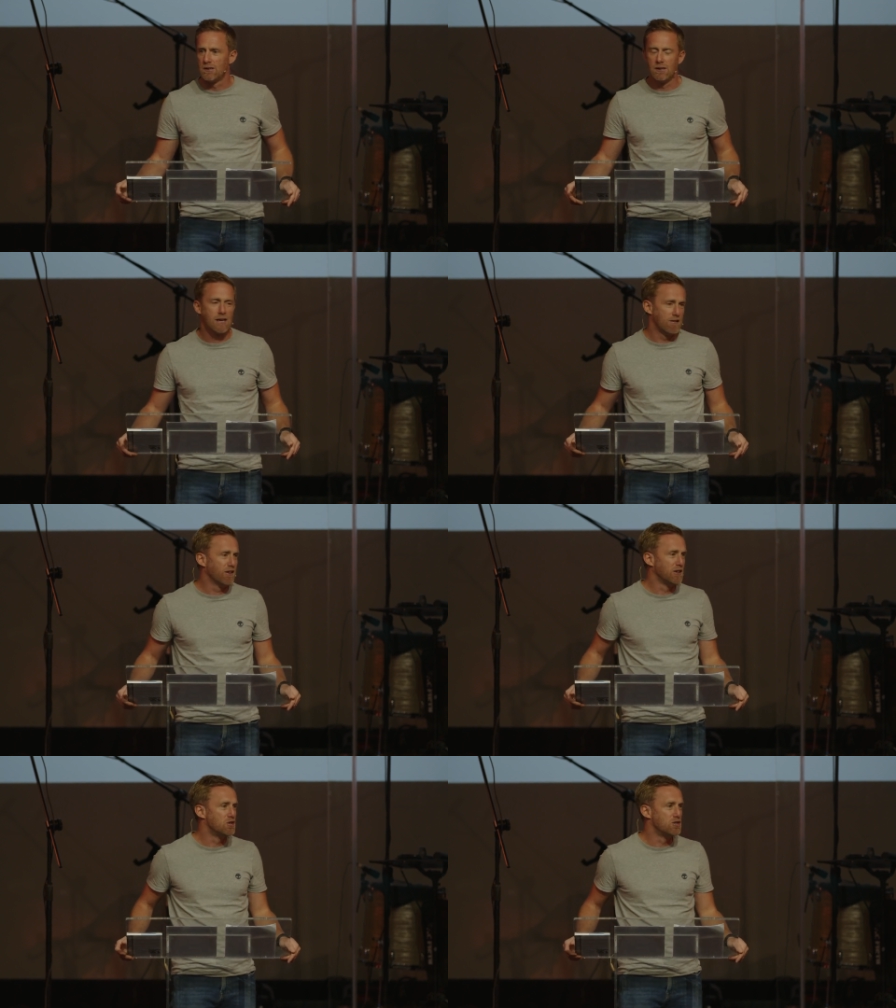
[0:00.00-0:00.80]
And I said,
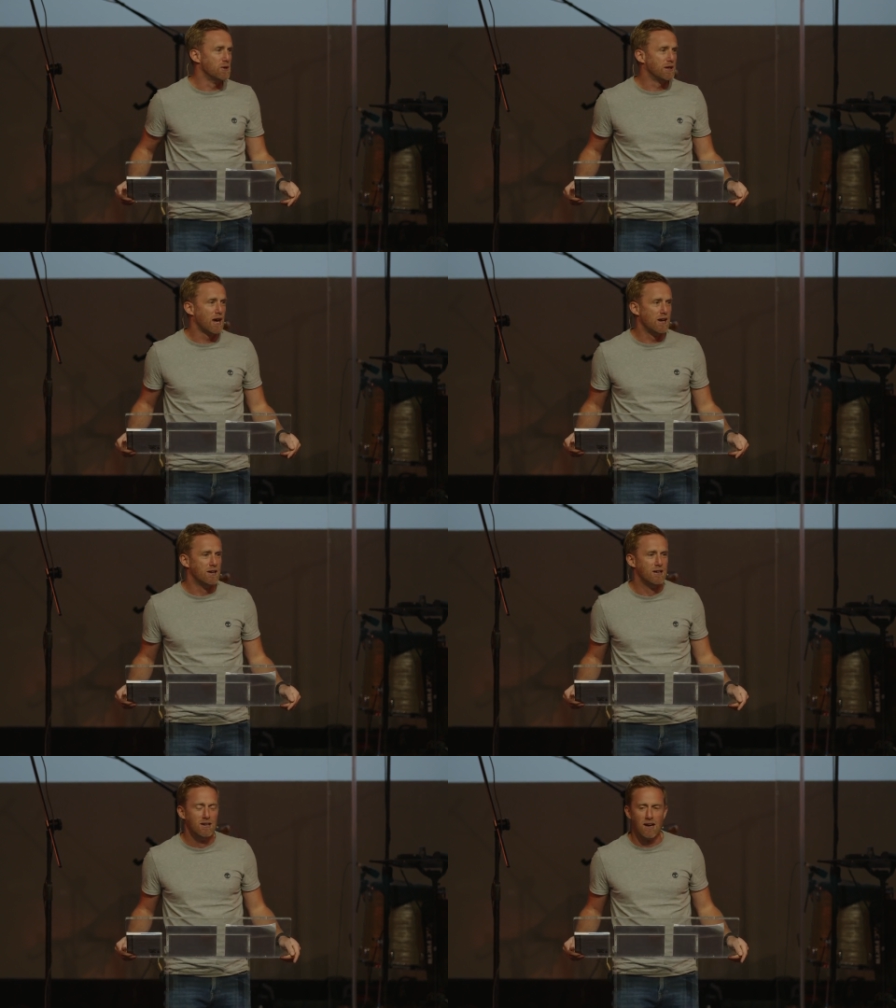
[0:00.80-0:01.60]
Darren, I think you should do it
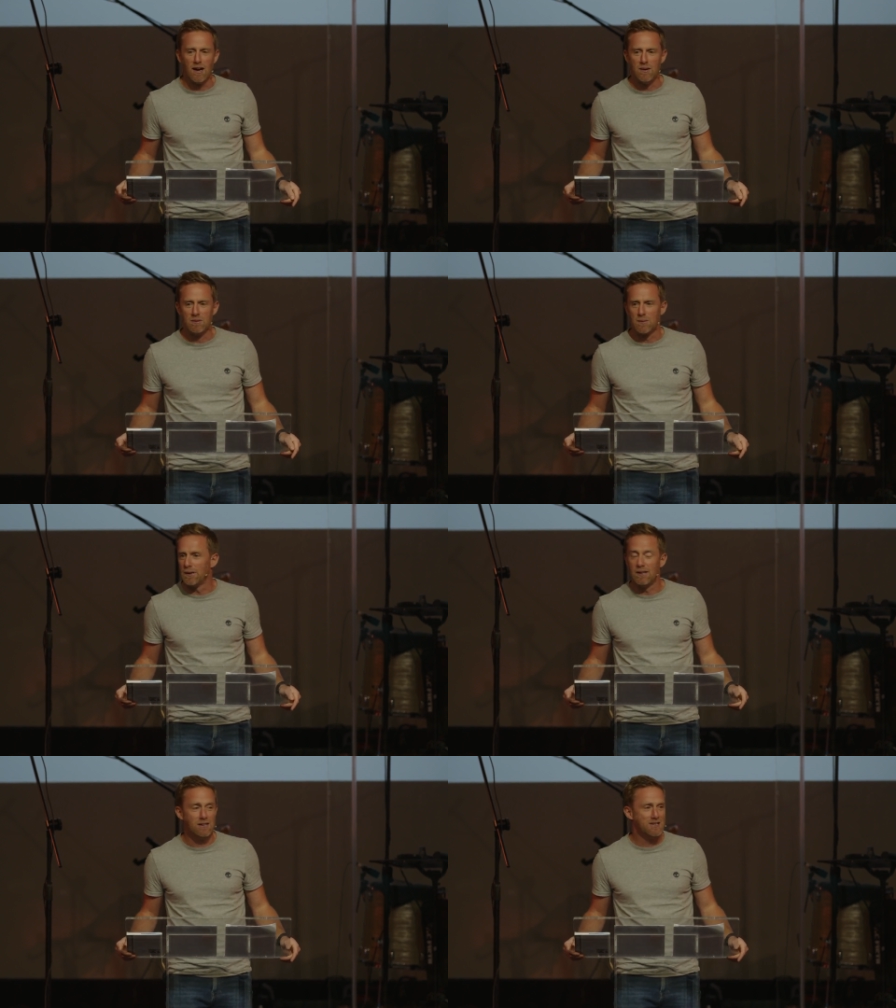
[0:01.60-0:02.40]
again. Um, so
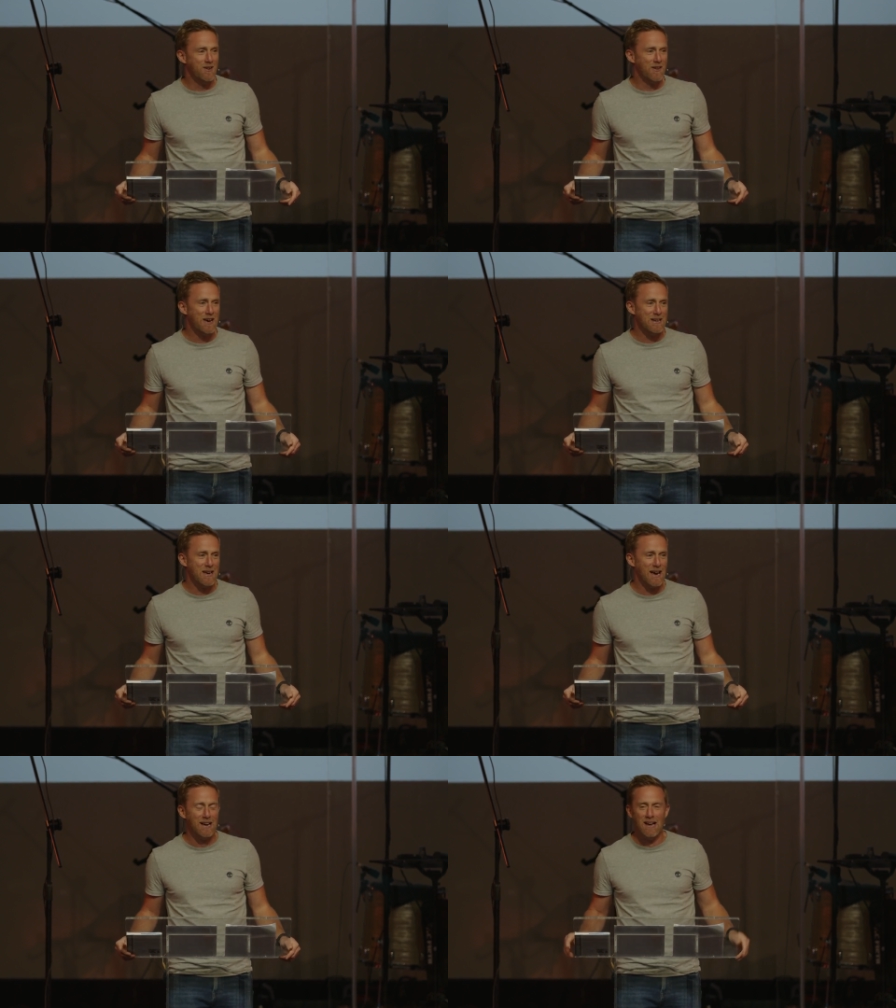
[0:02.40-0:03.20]
I'm thinking he's not there
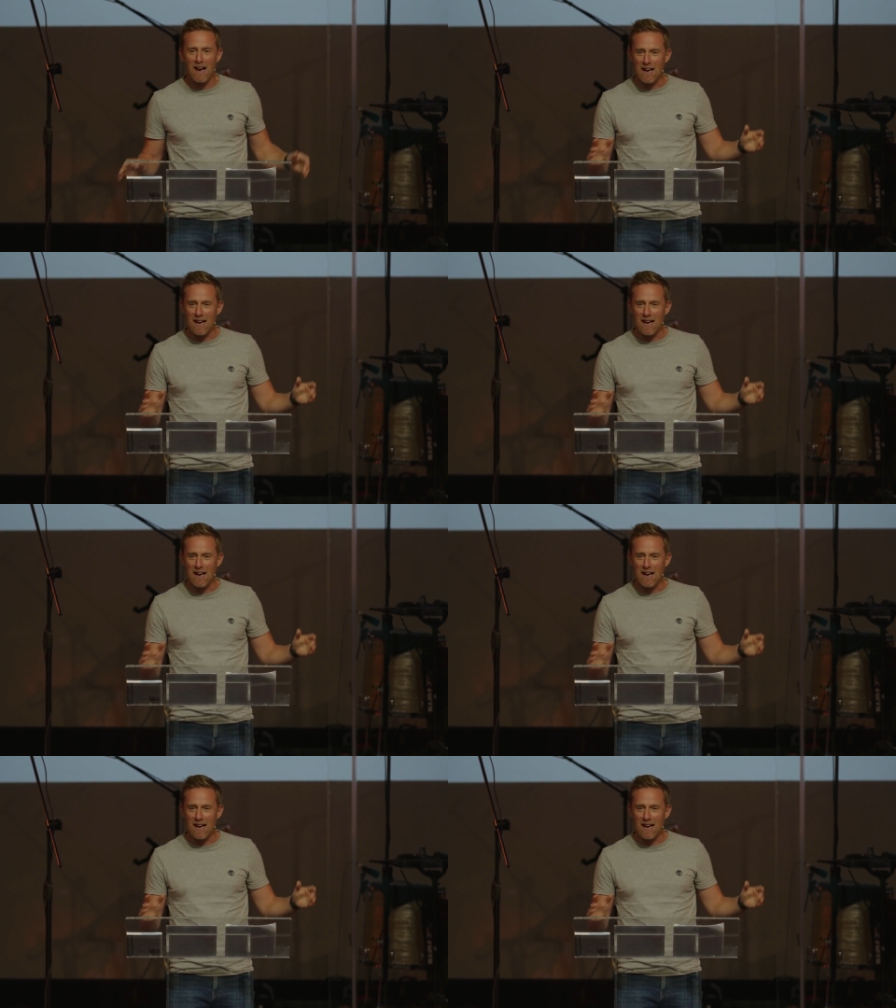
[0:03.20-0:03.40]
yet.